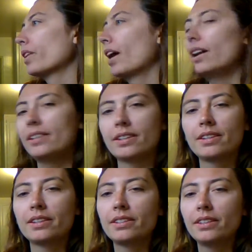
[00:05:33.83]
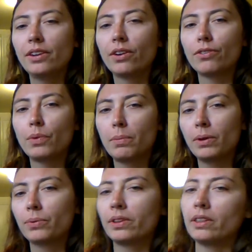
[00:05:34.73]
And it doesn't you know, if you want to
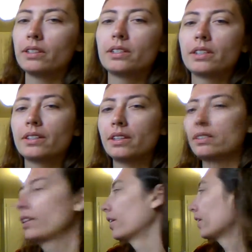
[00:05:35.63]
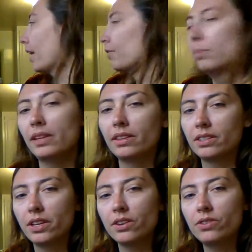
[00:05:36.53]
build one of these, it doesn't necessarily have to be
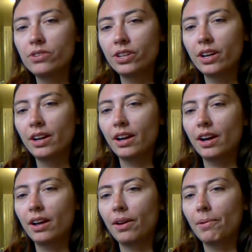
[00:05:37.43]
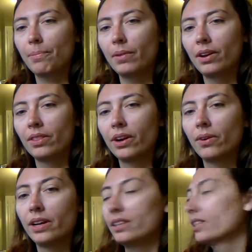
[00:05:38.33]
this huge.
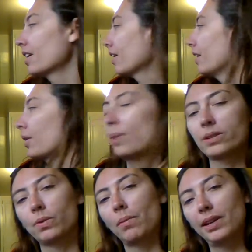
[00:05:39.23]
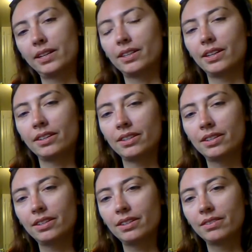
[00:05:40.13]
Although it does, I think it works well because it
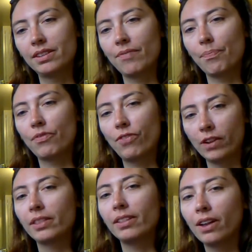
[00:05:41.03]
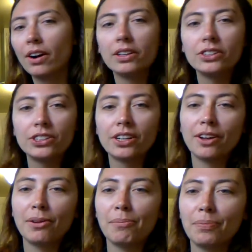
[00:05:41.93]
is fairly large.
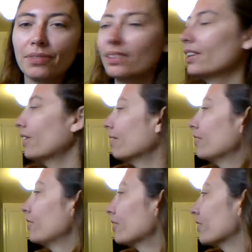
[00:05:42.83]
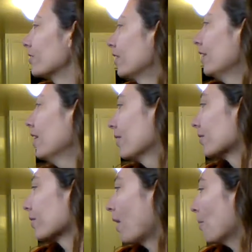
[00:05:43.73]
You know, it's just,
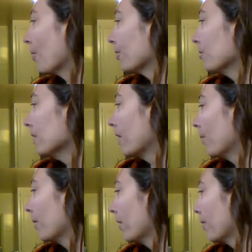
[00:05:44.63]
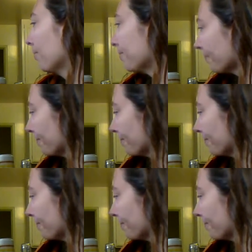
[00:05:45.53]
there's a lot more to be dealt with here.